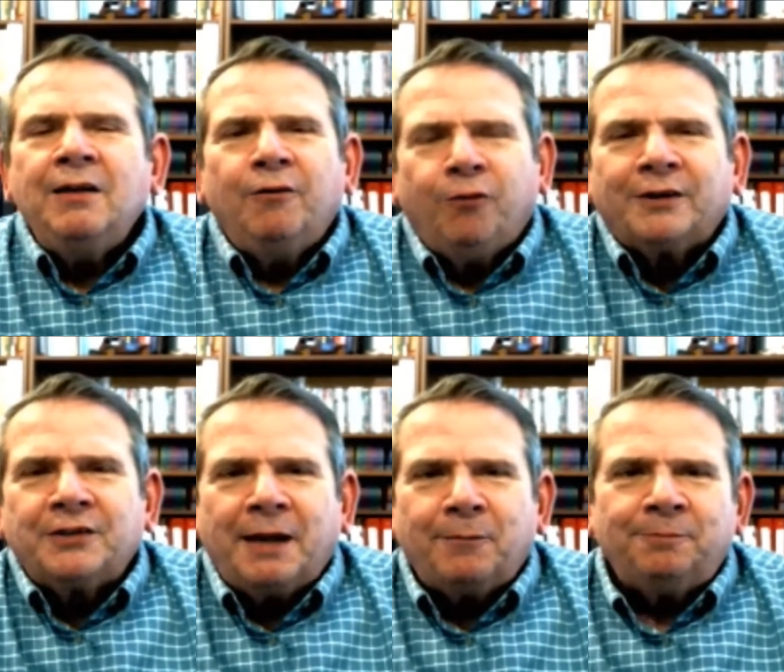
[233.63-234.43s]
For
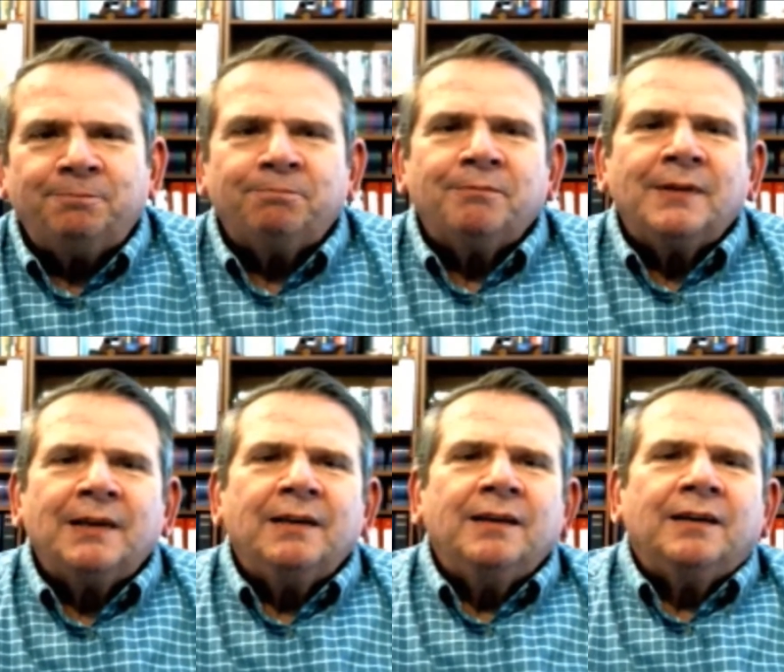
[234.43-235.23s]
example,
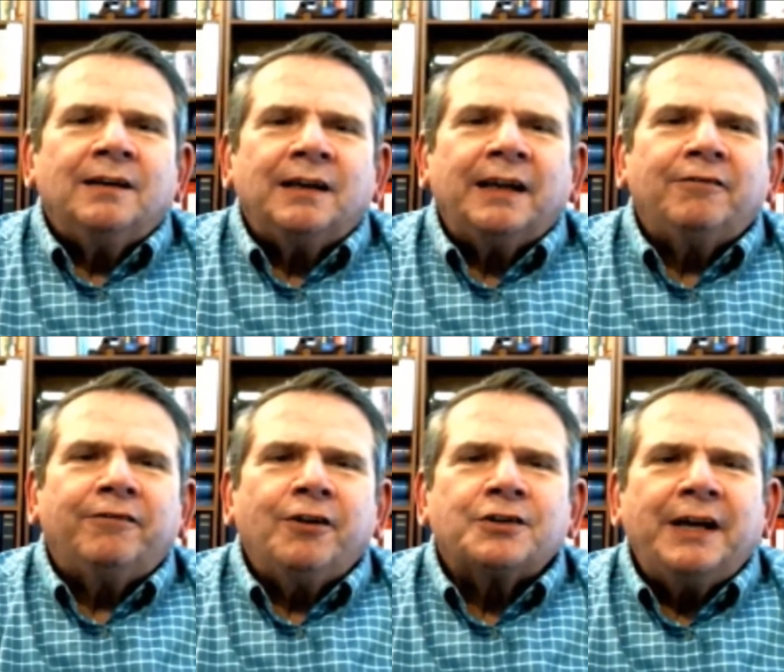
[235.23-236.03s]
in
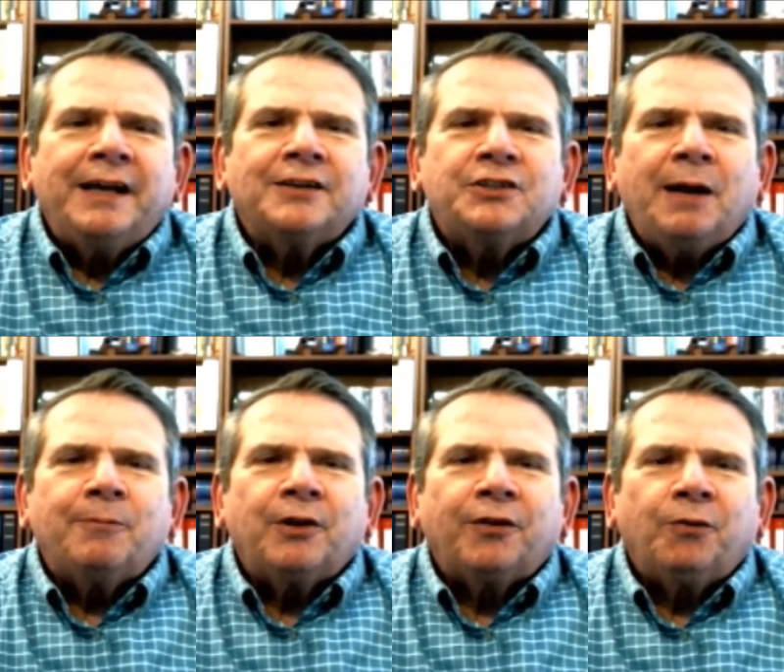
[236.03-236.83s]
1 Kings
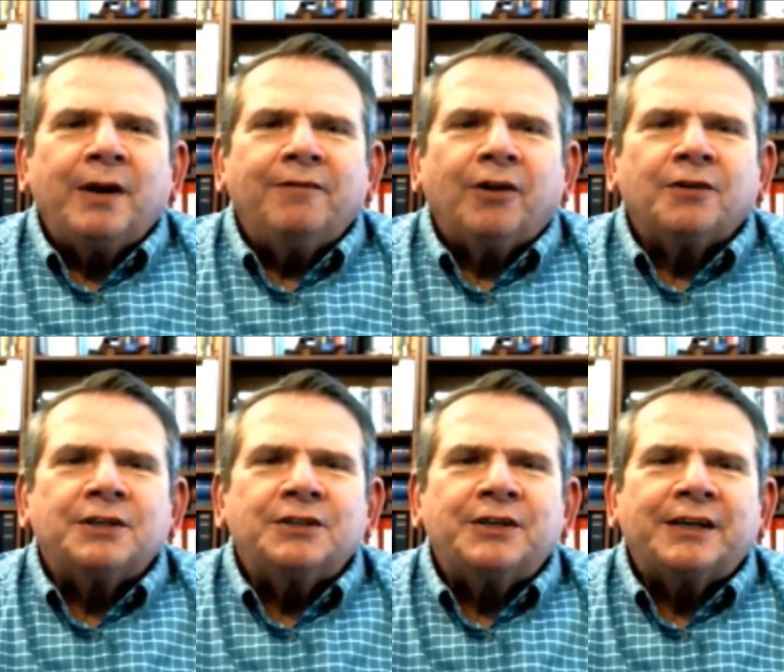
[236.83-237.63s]
chapter 3
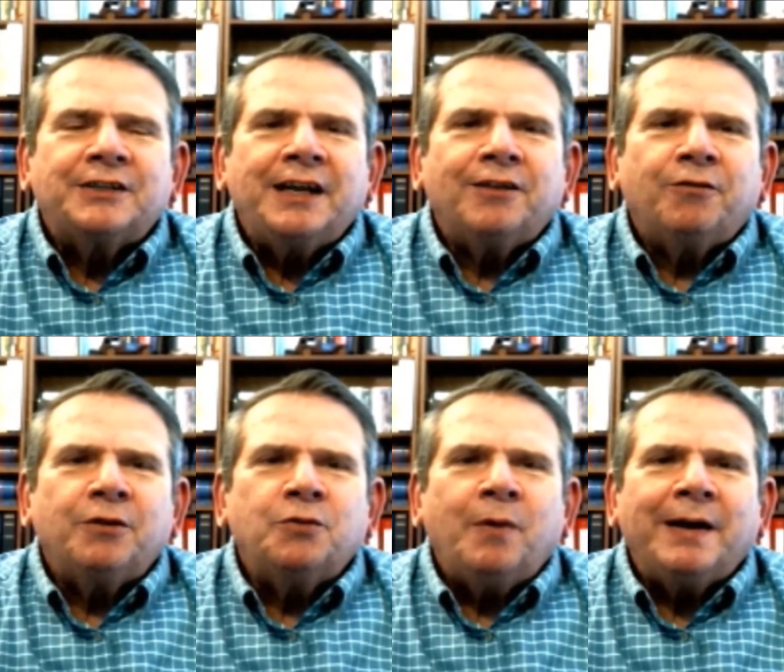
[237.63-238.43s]
verses 16 through
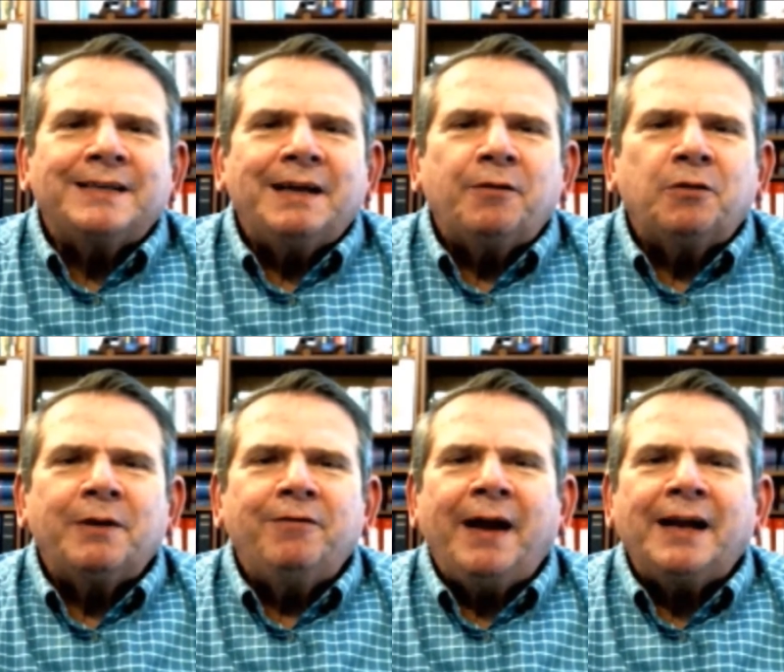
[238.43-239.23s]
27 we
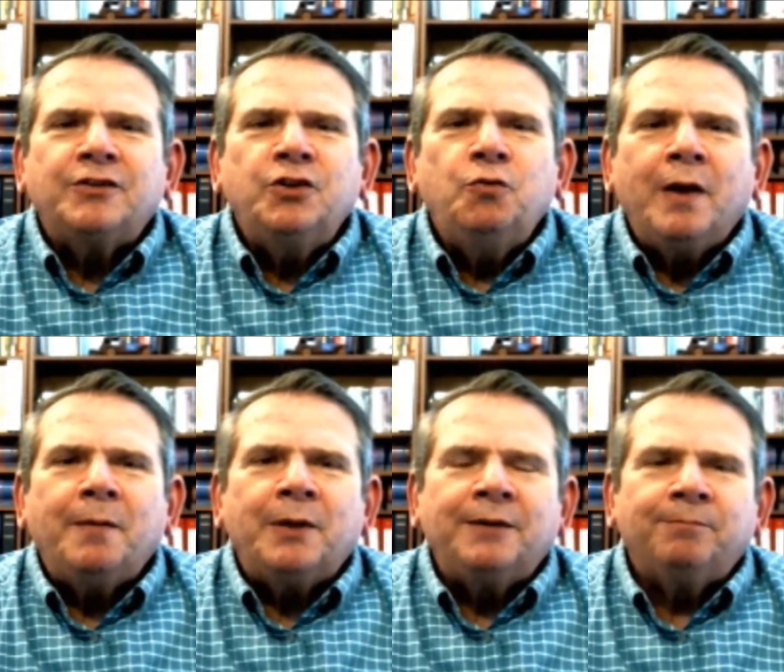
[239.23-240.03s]
find two
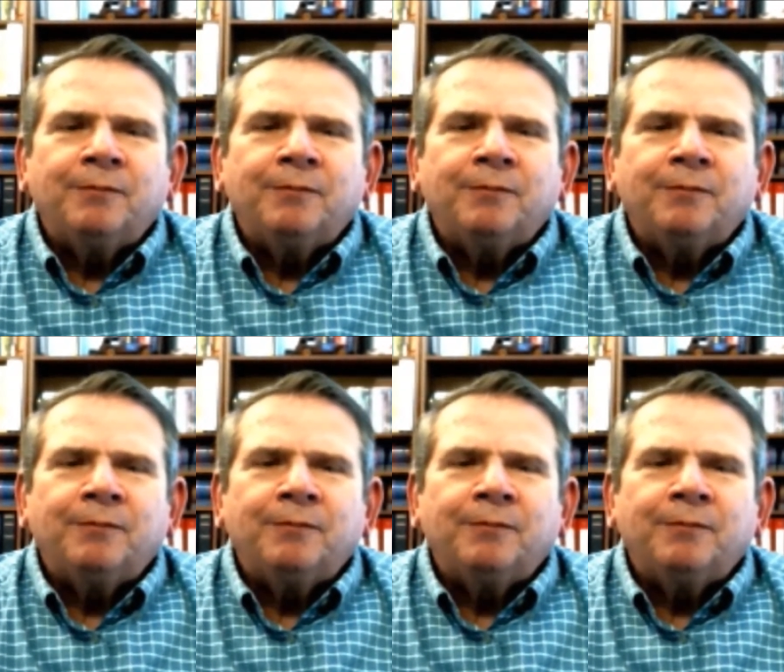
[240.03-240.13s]
women